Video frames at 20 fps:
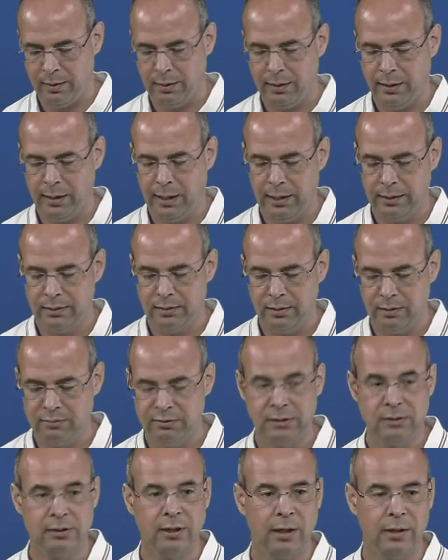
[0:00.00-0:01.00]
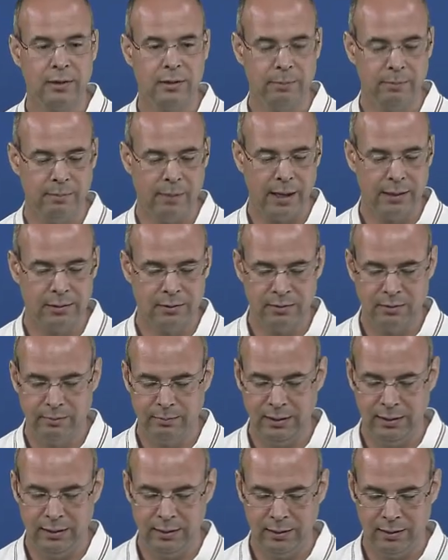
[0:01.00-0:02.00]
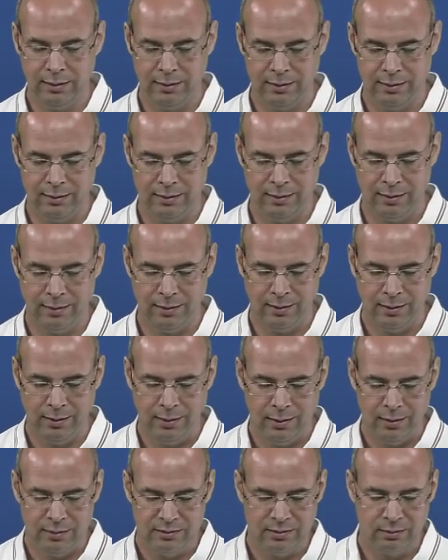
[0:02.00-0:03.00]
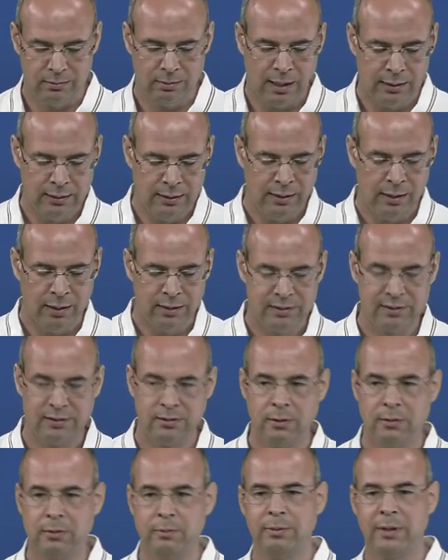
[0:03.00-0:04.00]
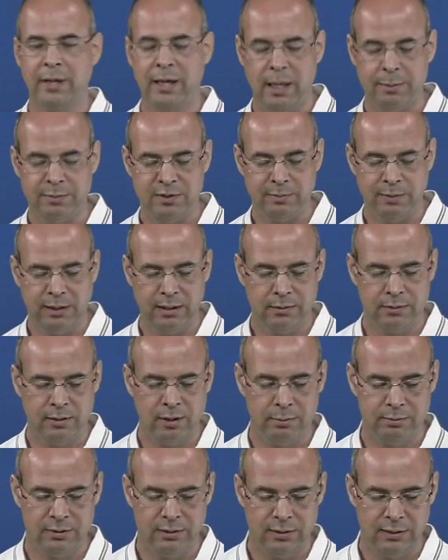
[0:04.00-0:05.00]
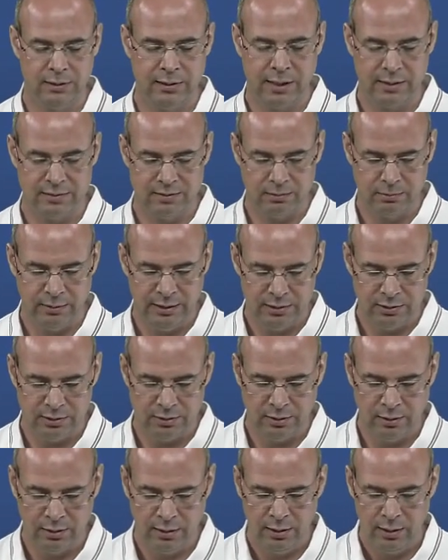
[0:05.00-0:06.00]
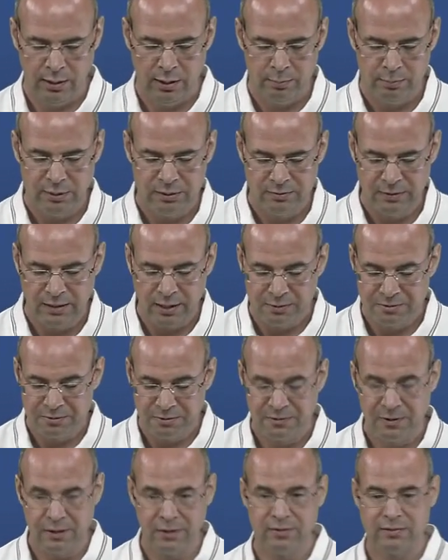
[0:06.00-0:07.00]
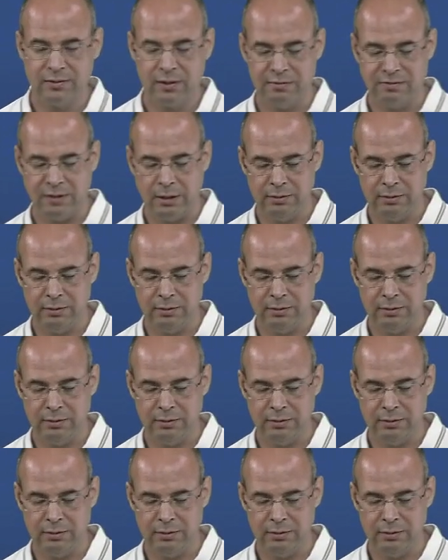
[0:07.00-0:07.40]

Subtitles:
and return mine to me. So valeas could perhaps be interpreted as a wish, but the other things are very